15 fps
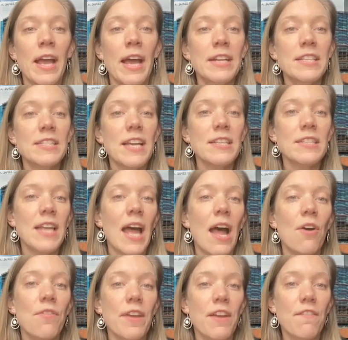and assessed
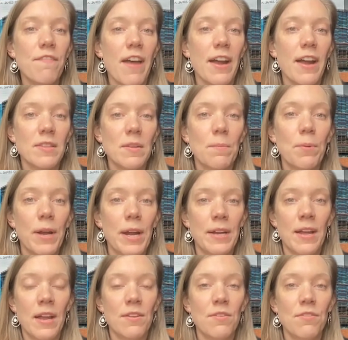how they affect the
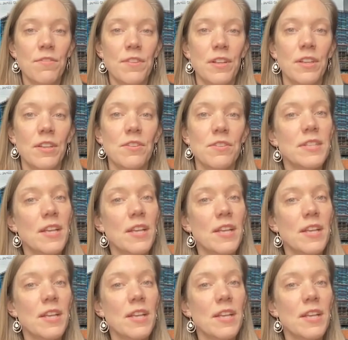brain endothelial